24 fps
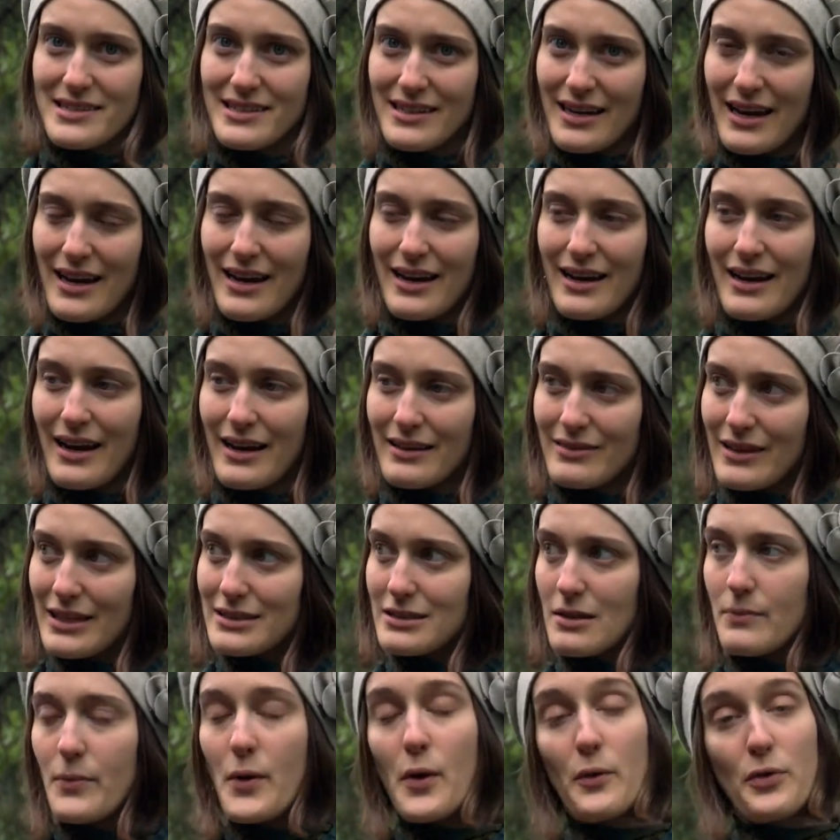And I, and I let
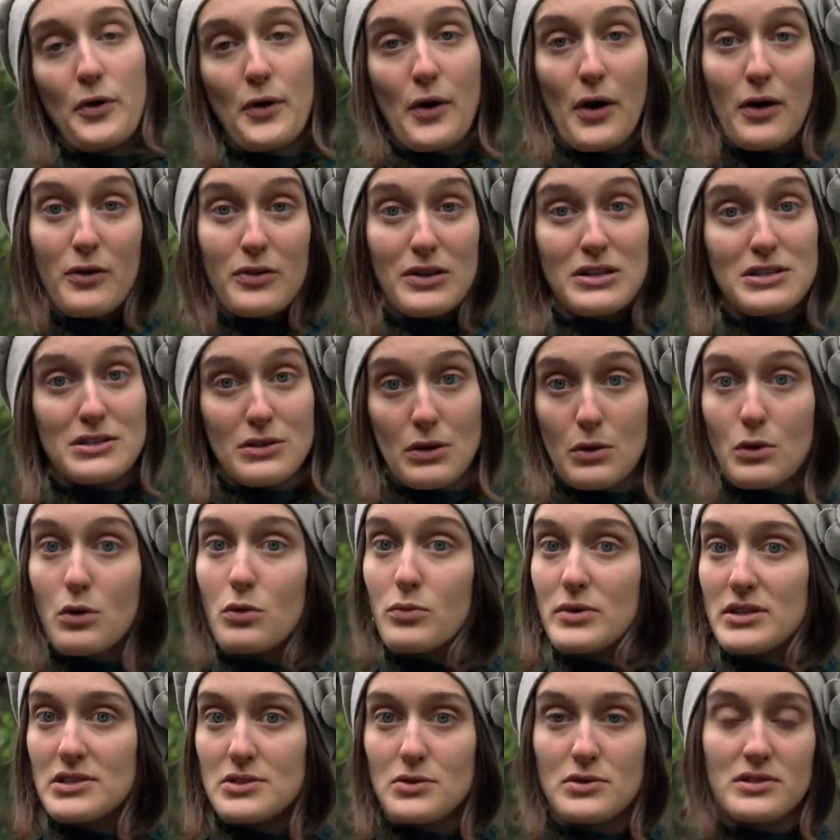them know there are these local
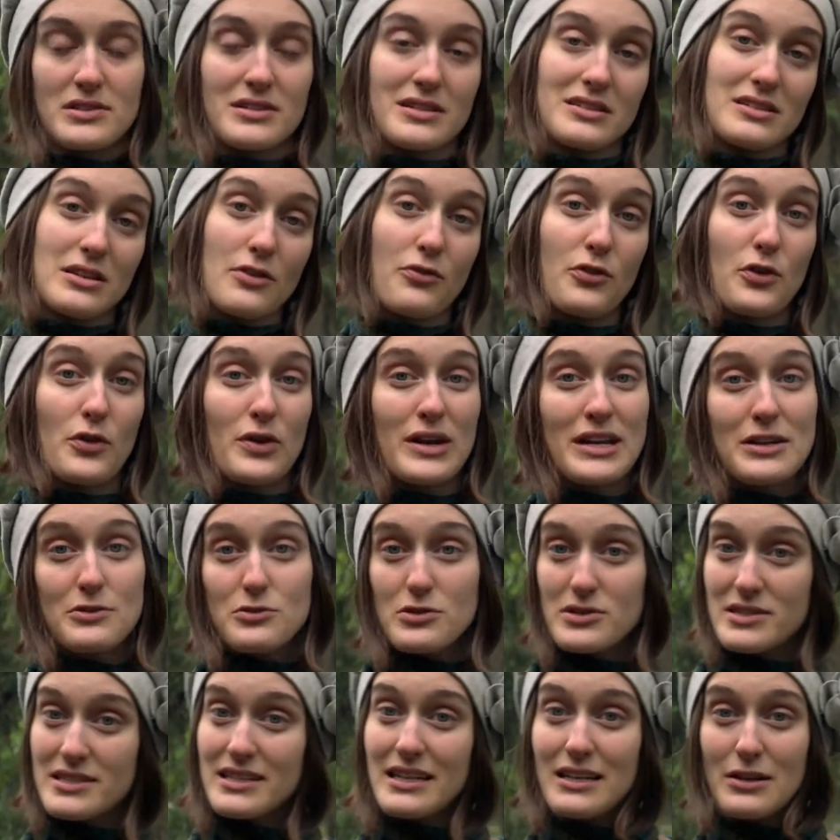resources. If you're
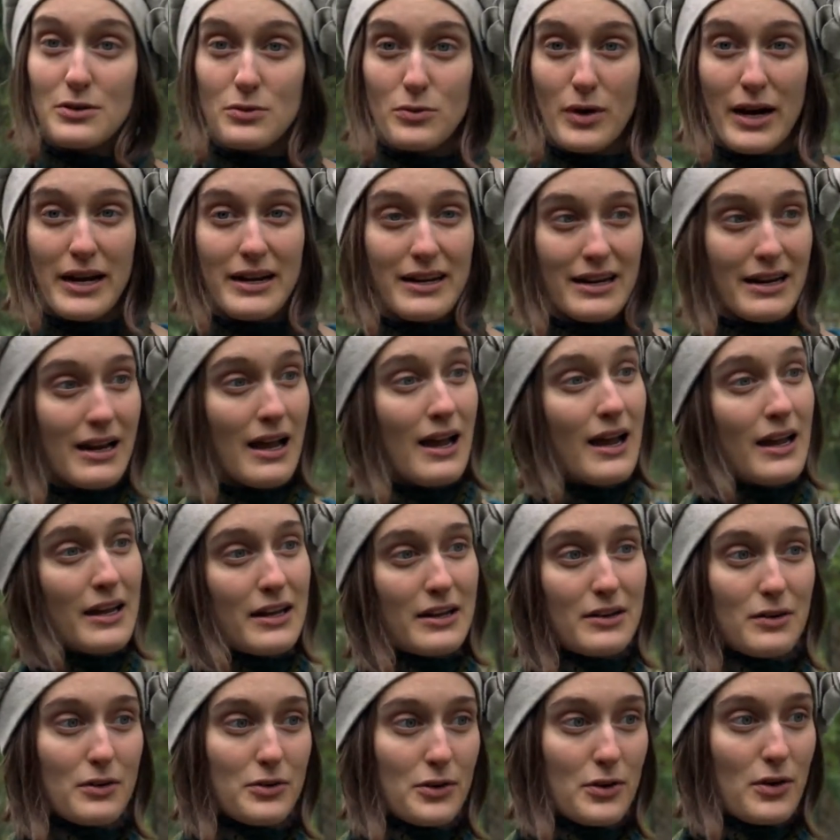interested in writing,
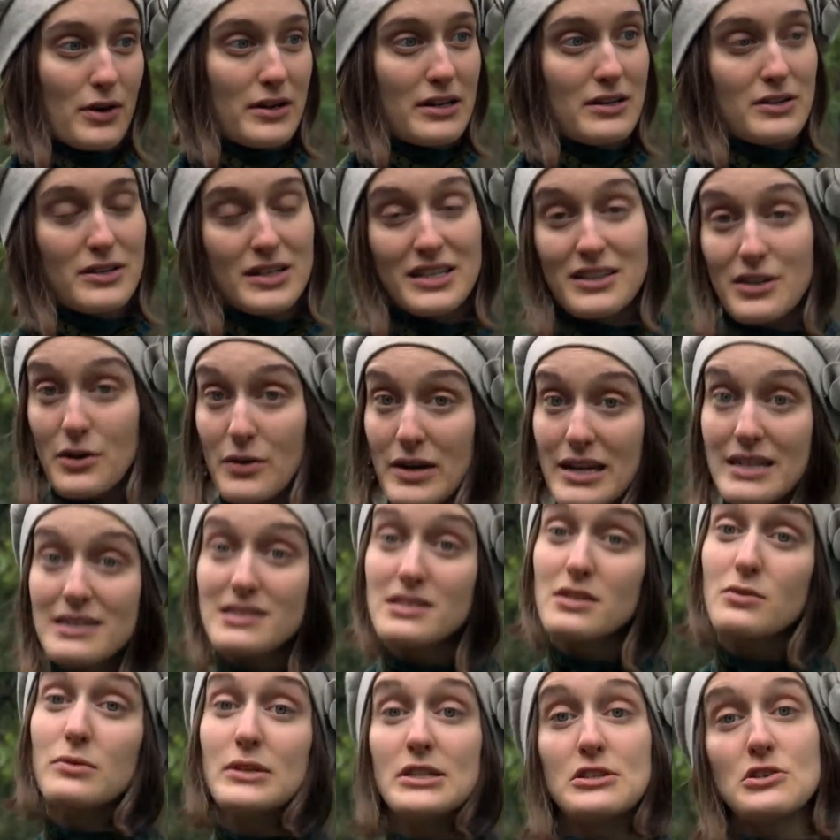you know, there, there is
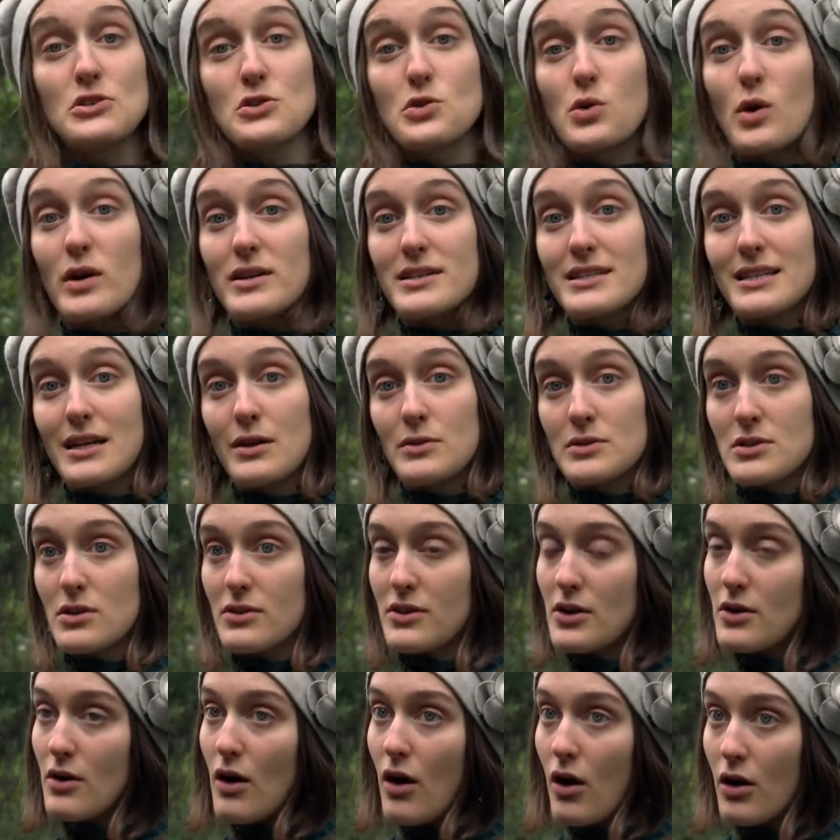the Region two Arts Council.
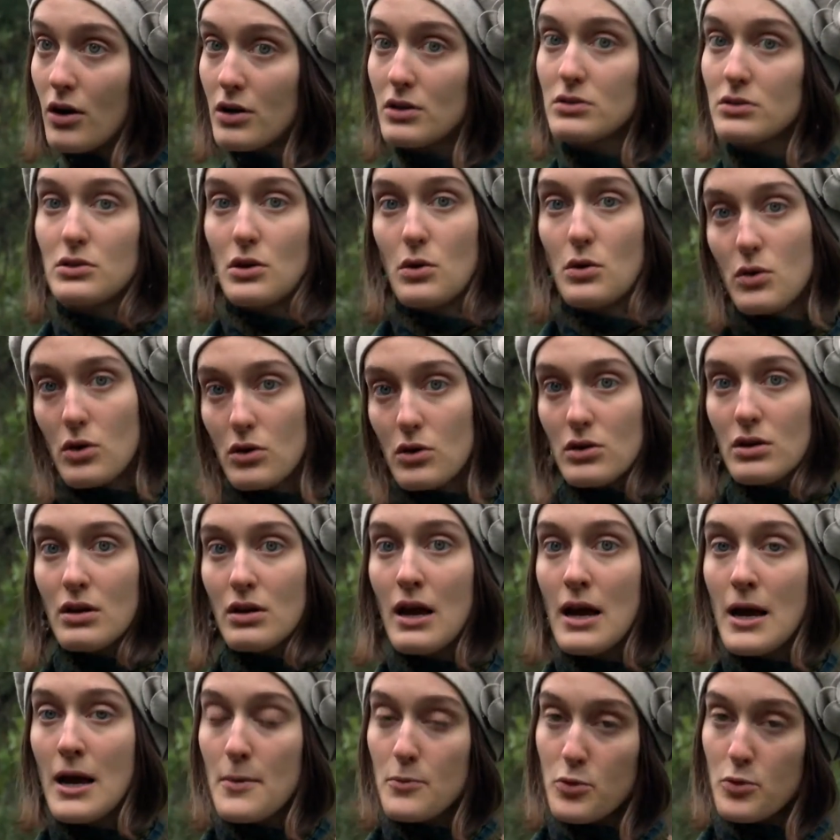There are local
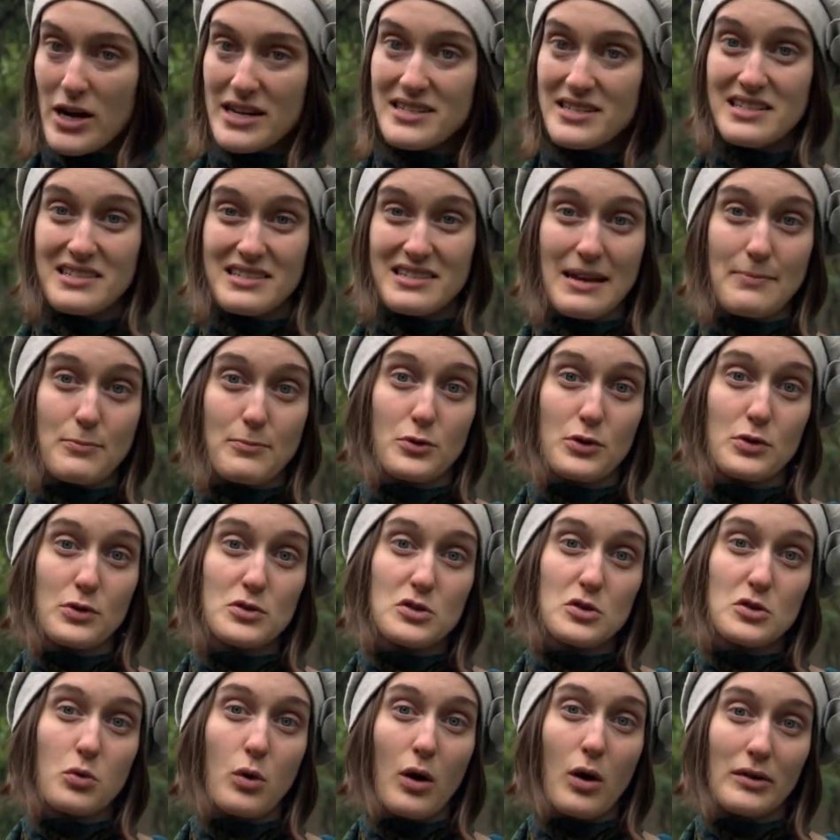presses that
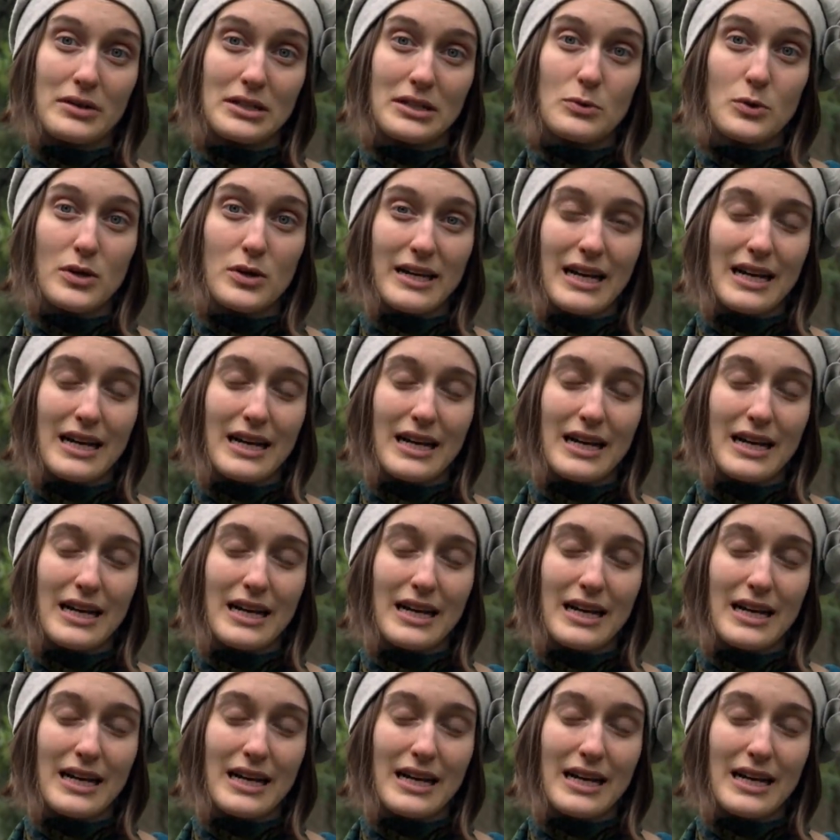produce quality work.